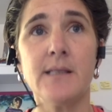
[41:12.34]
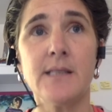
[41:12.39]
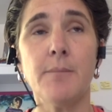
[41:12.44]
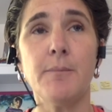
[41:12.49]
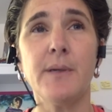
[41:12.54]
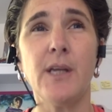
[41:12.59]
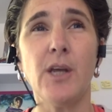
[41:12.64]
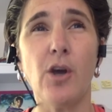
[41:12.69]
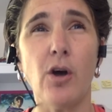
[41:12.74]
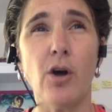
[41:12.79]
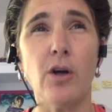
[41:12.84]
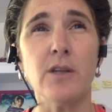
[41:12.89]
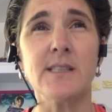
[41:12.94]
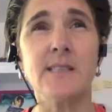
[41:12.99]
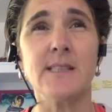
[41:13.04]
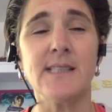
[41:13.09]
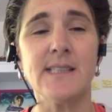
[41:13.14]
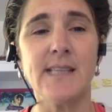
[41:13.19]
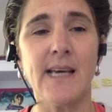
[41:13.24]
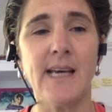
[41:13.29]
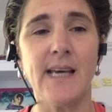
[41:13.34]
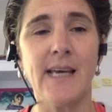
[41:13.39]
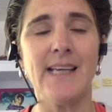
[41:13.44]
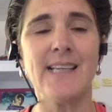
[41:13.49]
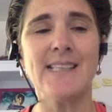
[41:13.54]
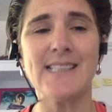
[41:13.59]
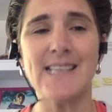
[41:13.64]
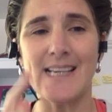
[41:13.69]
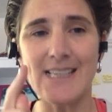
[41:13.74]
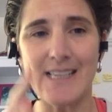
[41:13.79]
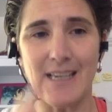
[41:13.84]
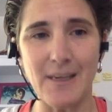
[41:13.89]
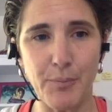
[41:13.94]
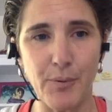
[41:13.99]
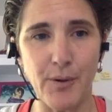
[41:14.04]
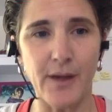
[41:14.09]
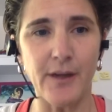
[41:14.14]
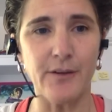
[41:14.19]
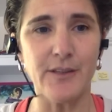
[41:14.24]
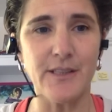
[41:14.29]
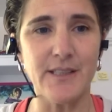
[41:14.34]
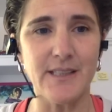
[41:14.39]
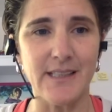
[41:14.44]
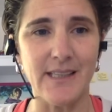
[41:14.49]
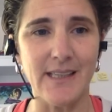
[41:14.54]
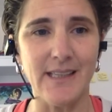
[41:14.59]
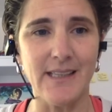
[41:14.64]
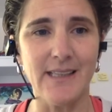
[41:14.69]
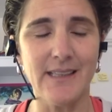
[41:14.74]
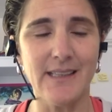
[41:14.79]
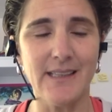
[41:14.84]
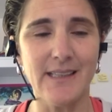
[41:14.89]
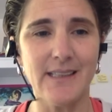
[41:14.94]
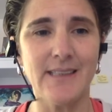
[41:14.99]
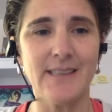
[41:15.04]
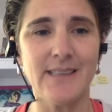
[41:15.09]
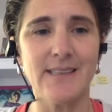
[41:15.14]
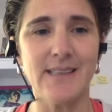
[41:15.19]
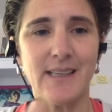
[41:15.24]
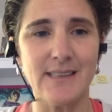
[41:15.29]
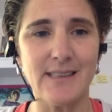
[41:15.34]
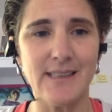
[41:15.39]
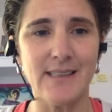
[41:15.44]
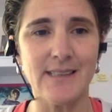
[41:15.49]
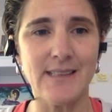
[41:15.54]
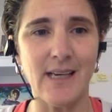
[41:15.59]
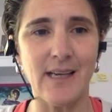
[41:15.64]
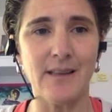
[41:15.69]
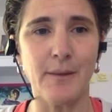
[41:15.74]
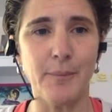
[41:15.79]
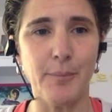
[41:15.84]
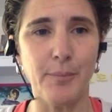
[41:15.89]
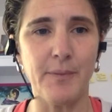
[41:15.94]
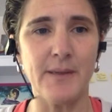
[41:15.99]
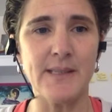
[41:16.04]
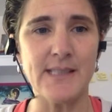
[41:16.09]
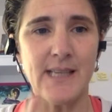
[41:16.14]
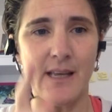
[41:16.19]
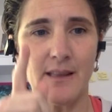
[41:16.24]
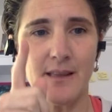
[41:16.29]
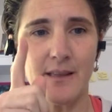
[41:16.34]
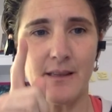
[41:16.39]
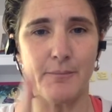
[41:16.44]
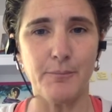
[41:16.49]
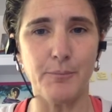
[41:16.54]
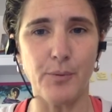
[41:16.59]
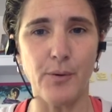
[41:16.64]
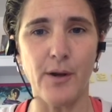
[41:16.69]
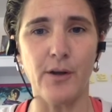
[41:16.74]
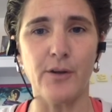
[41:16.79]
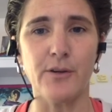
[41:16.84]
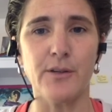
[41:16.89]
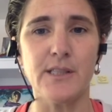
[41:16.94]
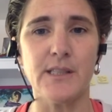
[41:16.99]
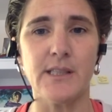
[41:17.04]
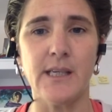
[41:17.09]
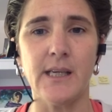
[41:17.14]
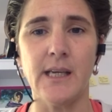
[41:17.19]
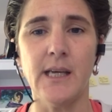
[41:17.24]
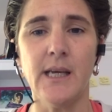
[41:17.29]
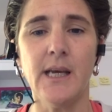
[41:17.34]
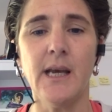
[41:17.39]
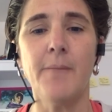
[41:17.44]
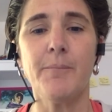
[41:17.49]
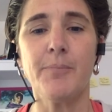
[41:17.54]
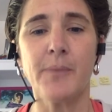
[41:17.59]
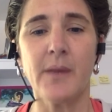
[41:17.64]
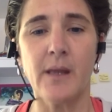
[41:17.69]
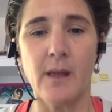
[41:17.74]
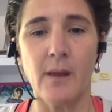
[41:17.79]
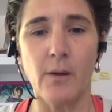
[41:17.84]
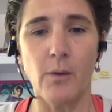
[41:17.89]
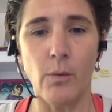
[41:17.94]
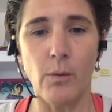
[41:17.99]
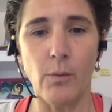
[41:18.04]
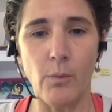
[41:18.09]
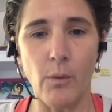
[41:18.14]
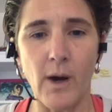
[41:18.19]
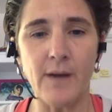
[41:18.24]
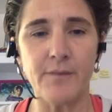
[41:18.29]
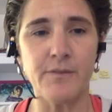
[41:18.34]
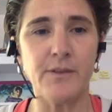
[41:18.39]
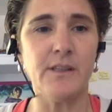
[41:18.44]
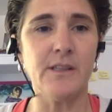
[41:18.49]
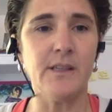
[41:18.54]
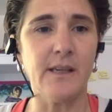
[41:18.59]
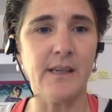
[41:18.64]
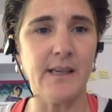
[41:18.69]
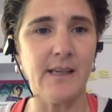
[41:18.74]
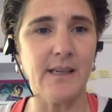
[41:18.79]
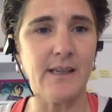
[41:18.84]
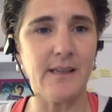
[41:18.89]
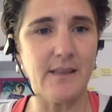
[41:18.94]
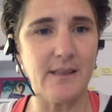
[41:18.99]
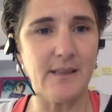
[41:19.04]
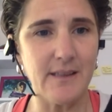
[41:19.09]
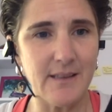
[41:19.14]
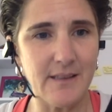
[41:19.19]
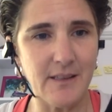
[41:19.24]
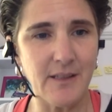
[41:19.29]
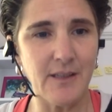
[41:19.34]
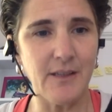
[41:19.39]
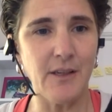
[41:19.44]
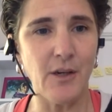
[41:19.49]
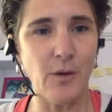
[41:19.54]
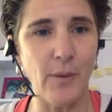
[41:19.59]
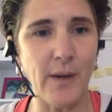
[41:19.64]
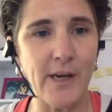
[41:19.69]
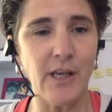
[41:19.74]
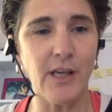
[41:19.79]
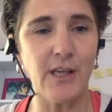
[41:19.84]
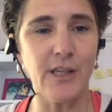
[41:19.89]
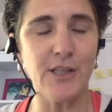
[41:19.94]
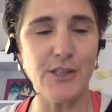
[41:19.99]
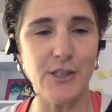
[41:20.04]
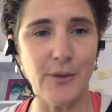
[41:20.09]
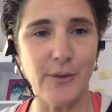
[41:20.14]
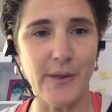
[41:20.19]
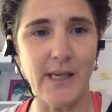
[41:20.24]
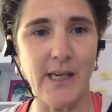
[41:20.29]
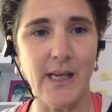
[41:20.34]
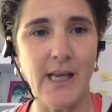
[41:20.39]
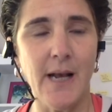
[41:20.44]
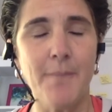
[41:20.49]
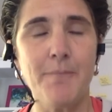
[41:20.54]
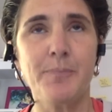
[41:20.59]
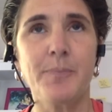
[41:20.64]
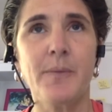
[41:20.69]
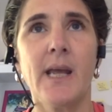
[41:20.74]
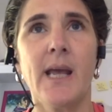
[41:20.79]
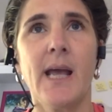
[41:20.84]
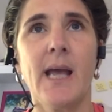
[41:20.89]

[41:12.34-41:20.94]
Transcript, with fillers: and somebody constantly saying, is that a priority? Is that, is that, the, is that the priority? Why haven't you done it? You know, when are you going to do it?